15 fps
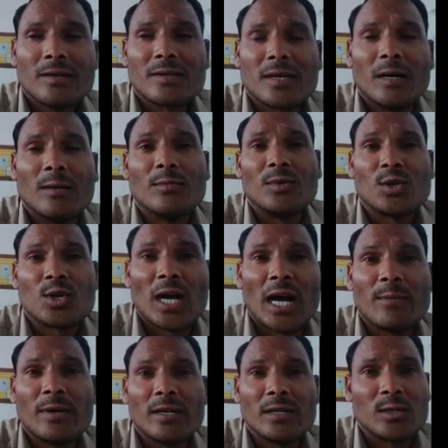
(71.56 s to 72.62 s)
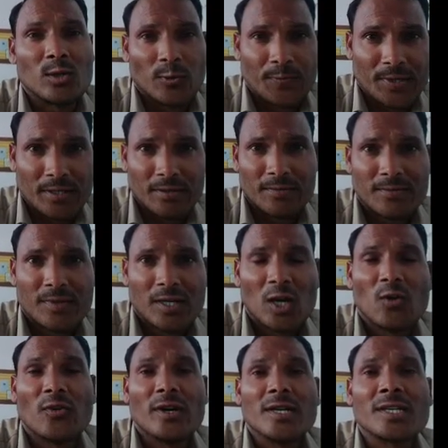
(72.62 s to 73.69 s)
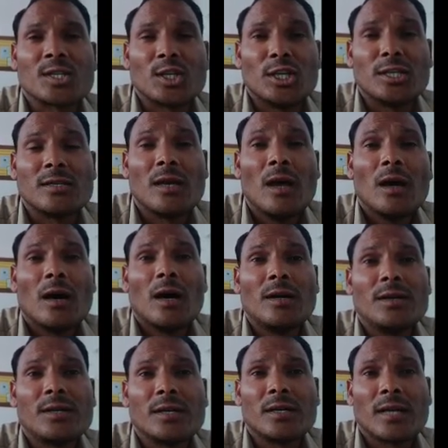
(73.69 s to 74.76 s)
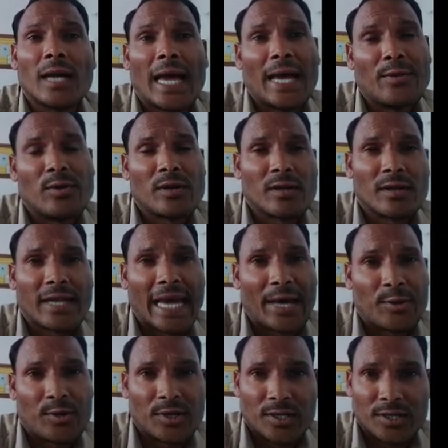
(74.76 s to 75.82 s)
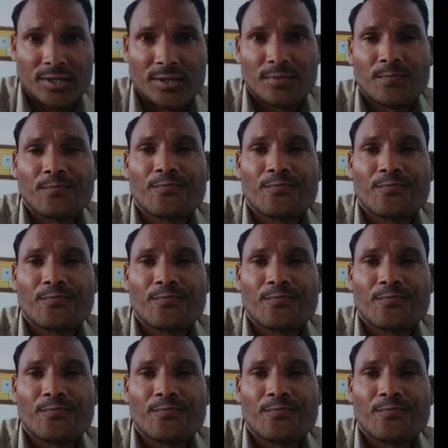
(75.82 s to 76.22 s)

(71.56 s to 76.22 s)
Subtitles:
some tribal groups. First is hunter and gatherers.